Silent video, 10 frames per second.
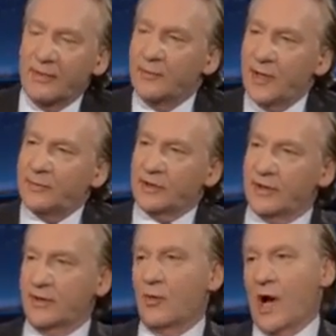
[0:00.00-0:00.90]
I mean,
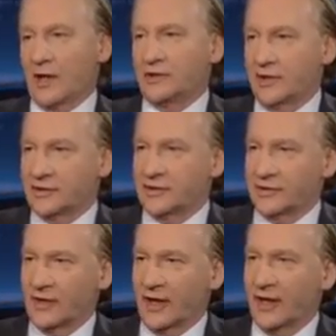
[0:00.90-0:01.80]
people are going to watch
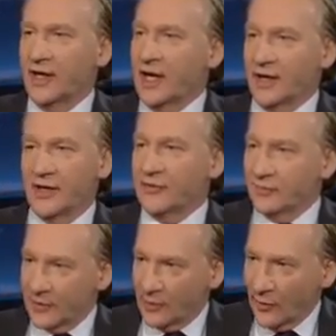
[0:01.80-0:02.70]
this and say, I know
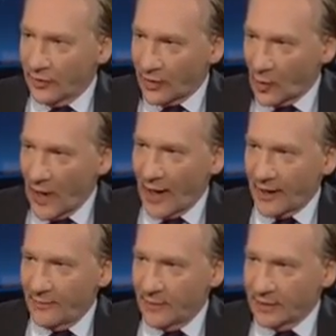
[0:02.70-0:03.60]
you've been called a
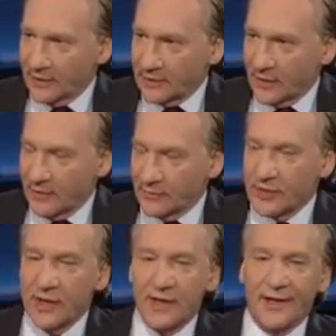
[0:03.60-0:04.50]
quack a million
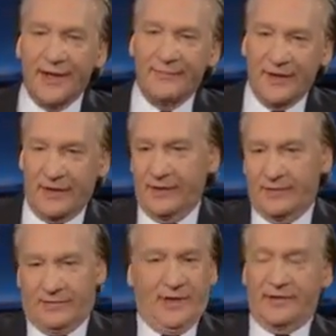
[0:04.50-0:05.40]
times. They're
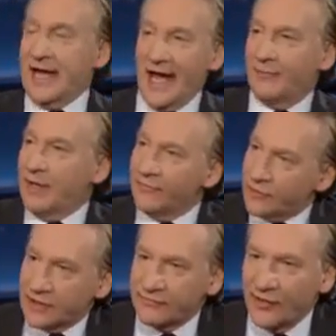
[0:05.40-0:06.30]
going to attack me
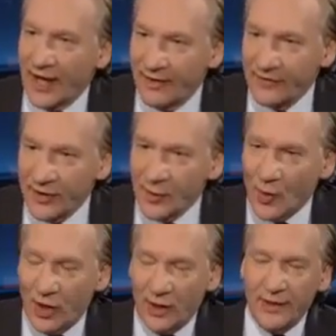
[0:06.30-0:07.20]
just for having
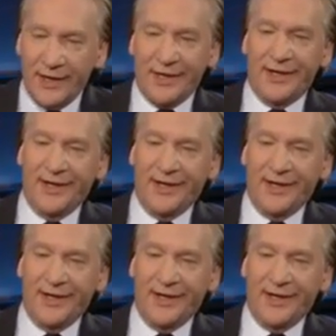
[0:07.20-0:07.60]
you on.